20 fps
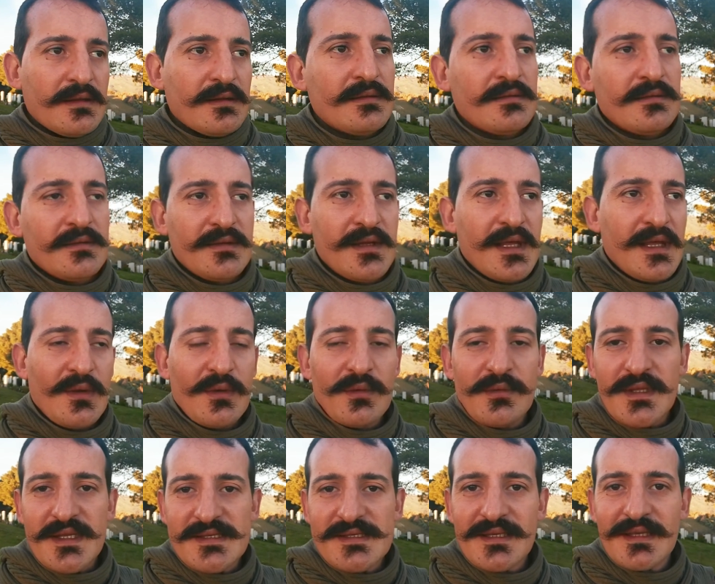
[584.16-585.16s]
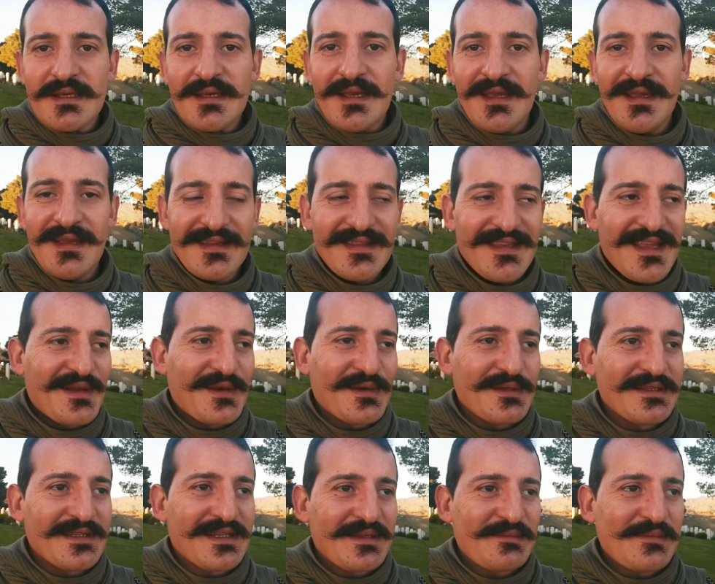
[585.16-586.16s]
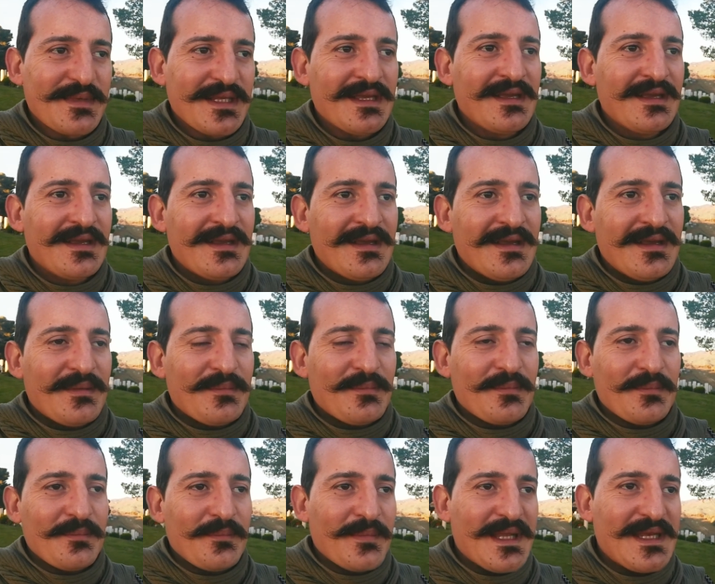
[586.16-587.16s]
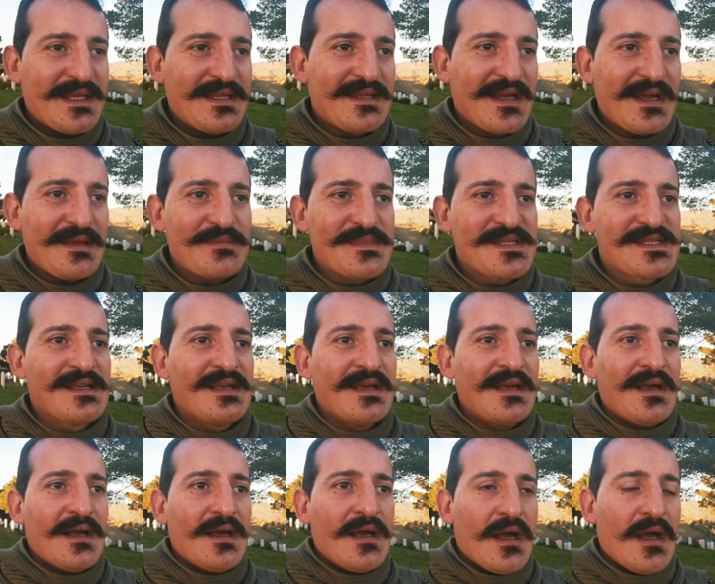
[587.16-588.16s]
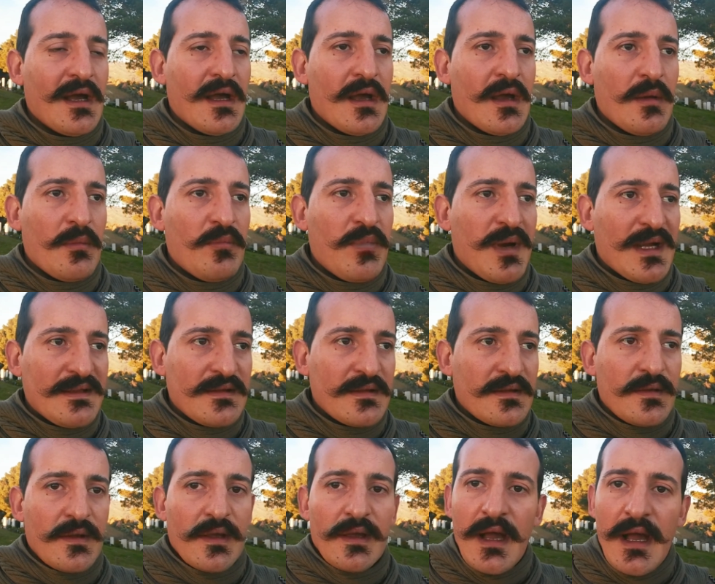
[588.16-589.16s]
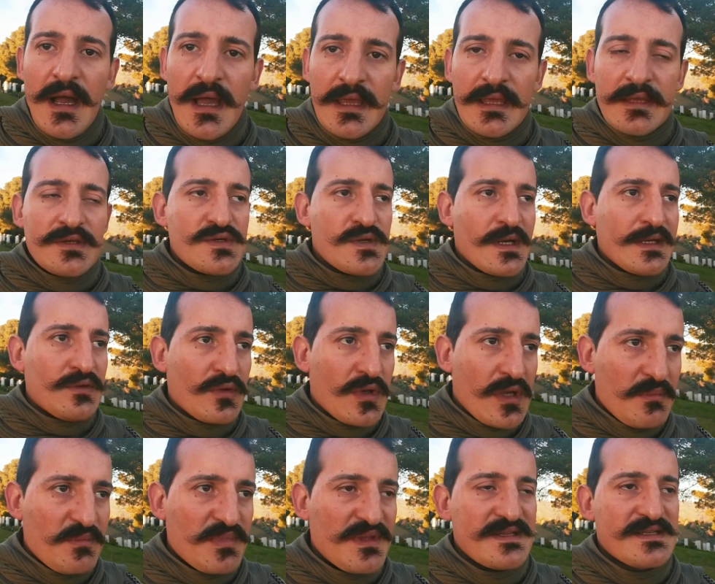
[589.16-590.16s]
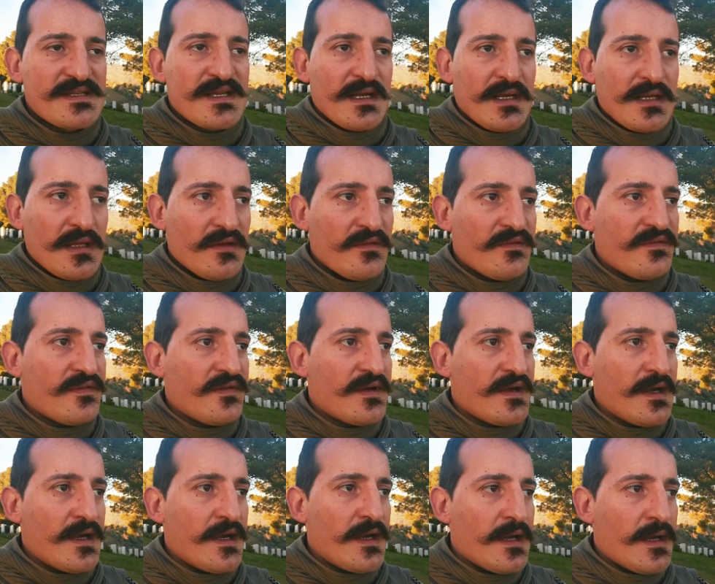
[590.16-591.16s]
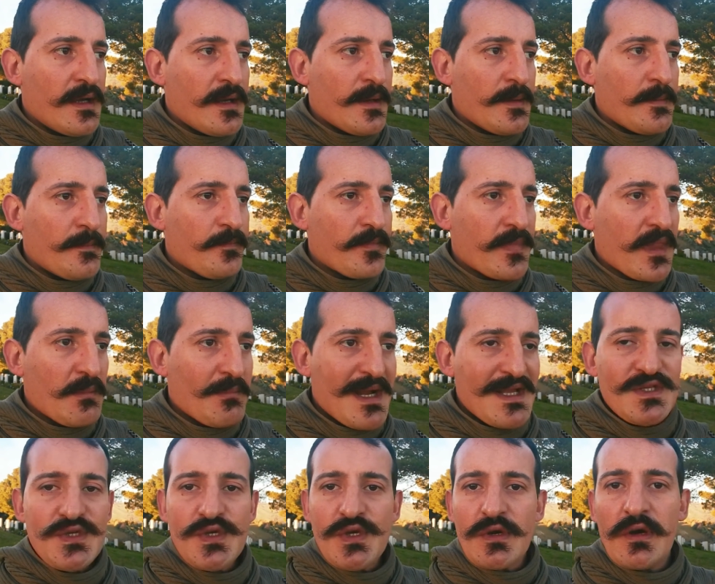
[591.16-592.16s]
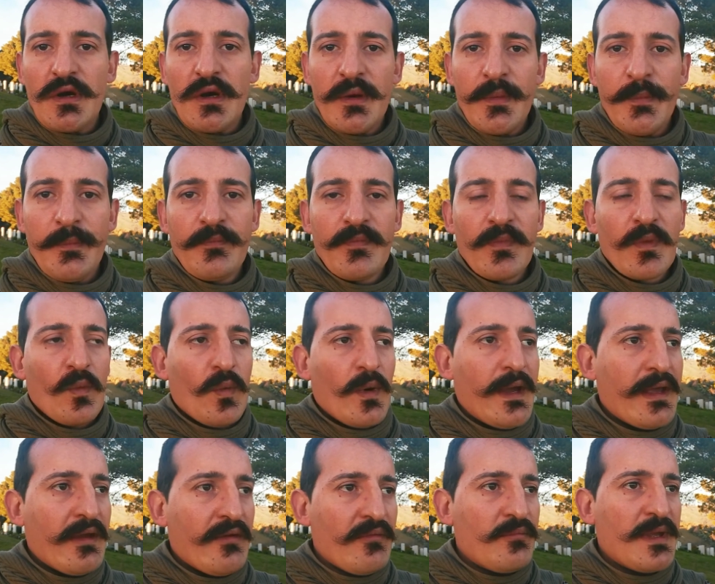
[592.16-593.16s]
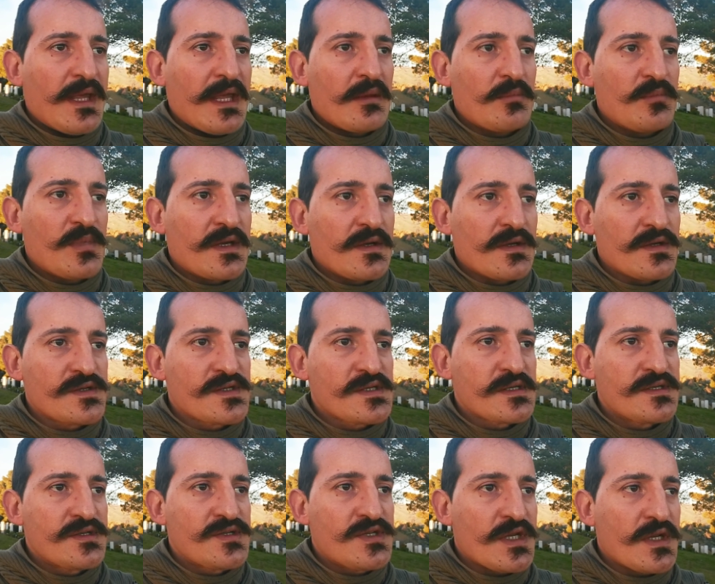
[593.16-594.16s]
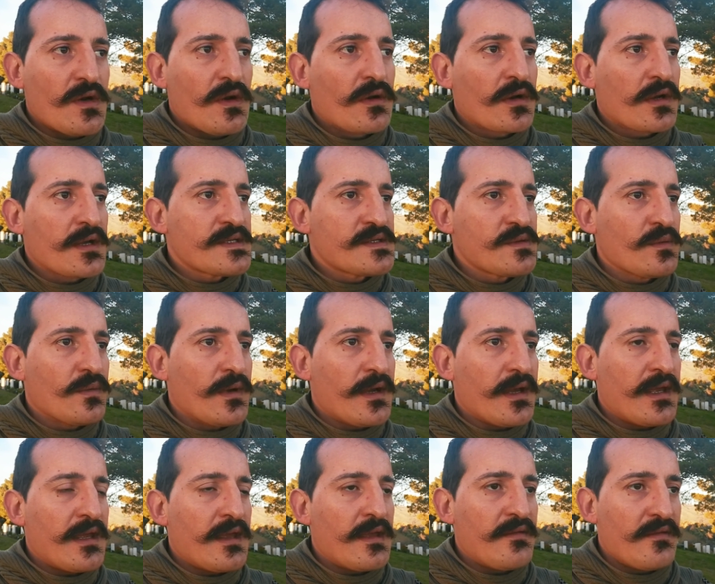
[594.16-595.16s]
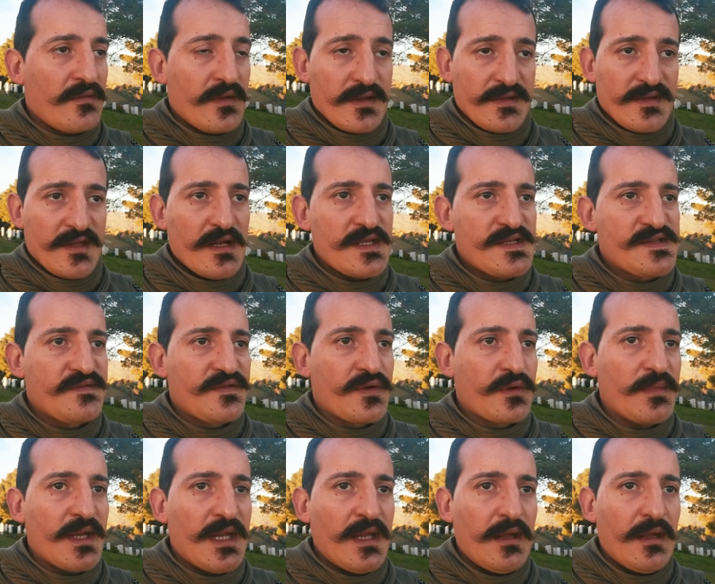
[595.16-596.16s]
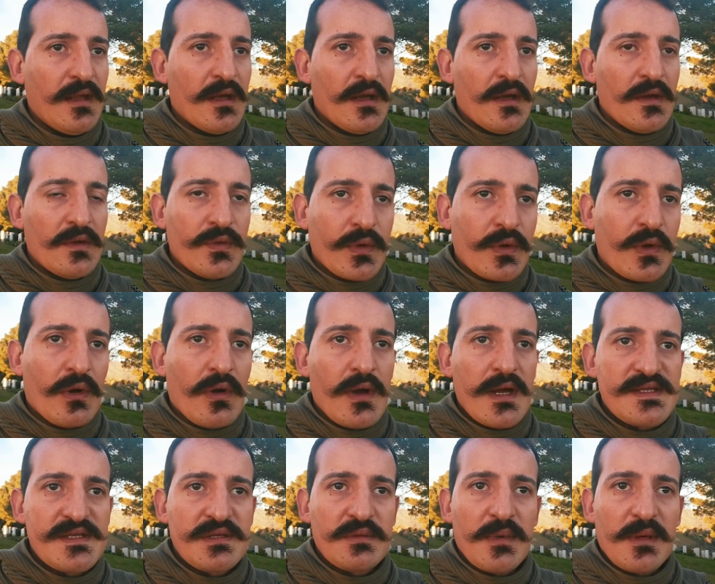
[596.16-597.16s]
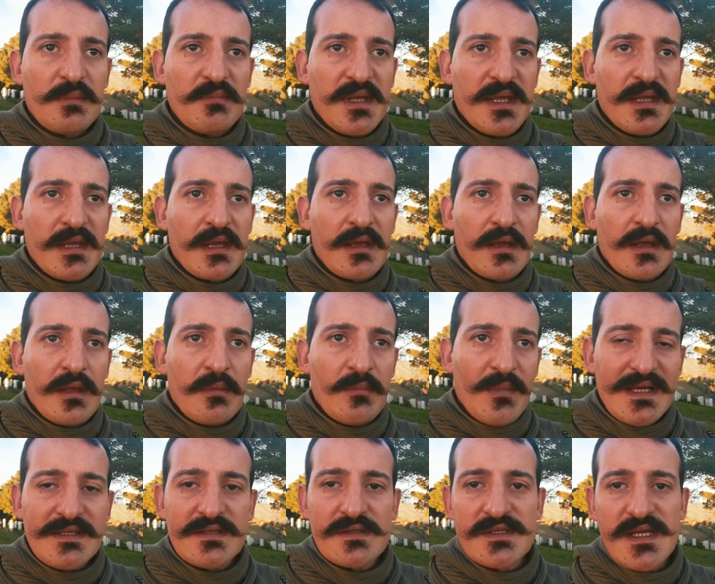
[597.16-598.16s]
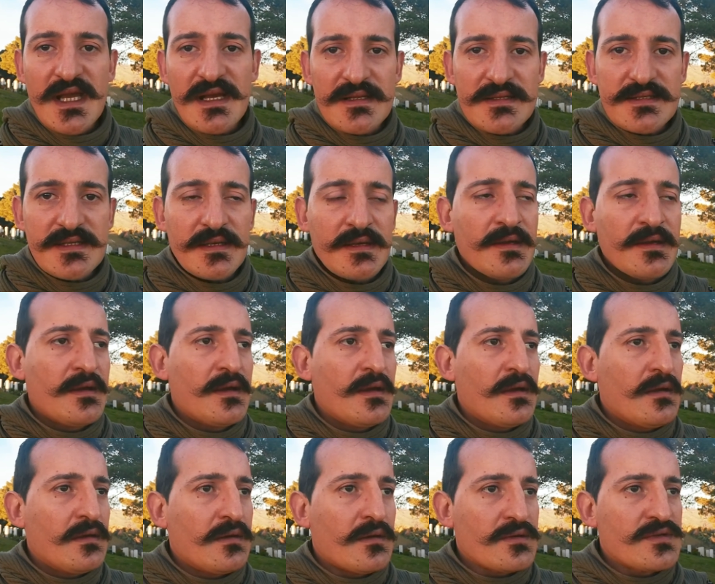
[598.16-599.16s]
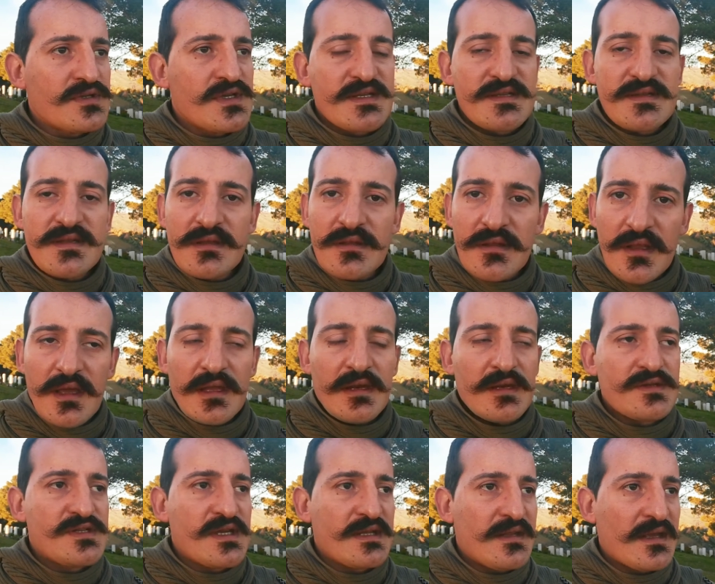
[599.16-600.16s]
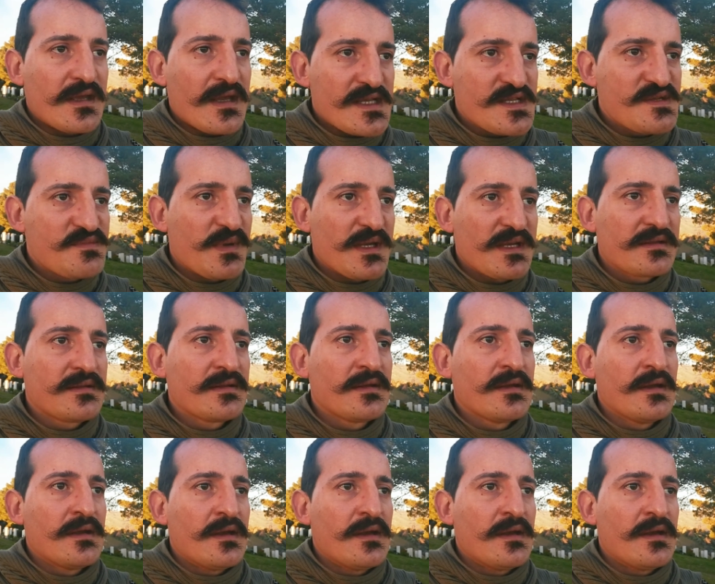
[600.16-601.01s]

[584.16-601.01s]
They know this. They contact me many times. But I try to keep this kind of mature way of being, because Qi Gong is a way, at least for me, to to grow as human being, my totality, not just in the energetic aspect.